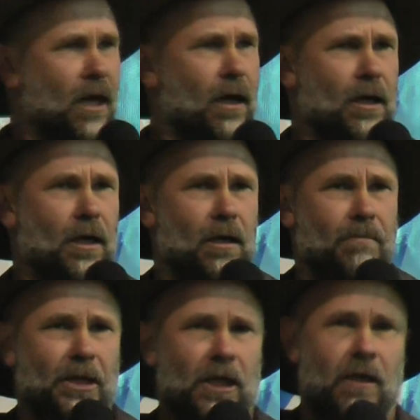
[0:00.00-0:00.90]

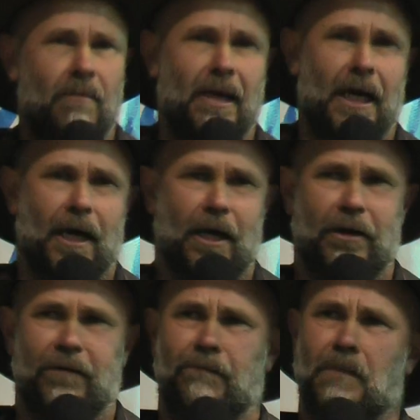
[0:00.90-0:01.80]
I'll be a
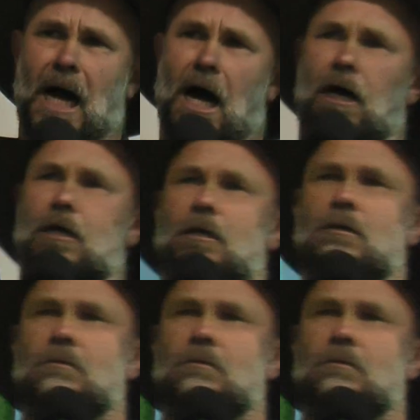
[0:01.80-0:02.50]
man of mark.